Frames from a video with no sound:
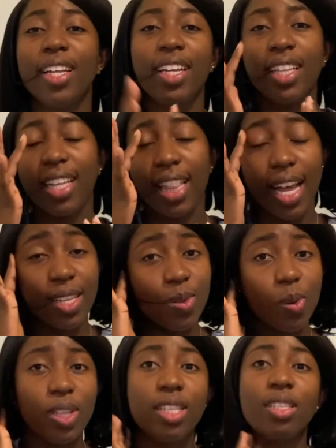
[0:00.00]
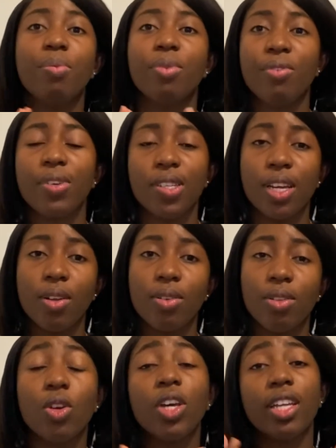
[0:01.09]
then the last one is the provincial.
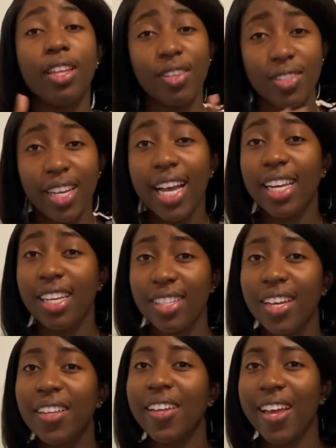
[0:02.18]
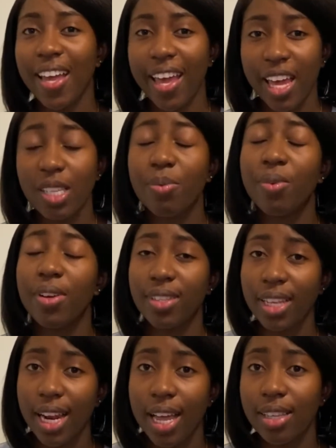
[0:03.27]
Okay, there's the Canadian experience
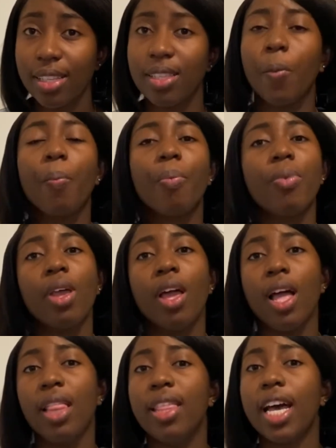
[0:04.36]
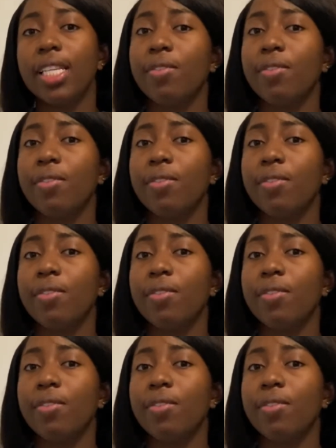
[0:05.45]
class, and that's for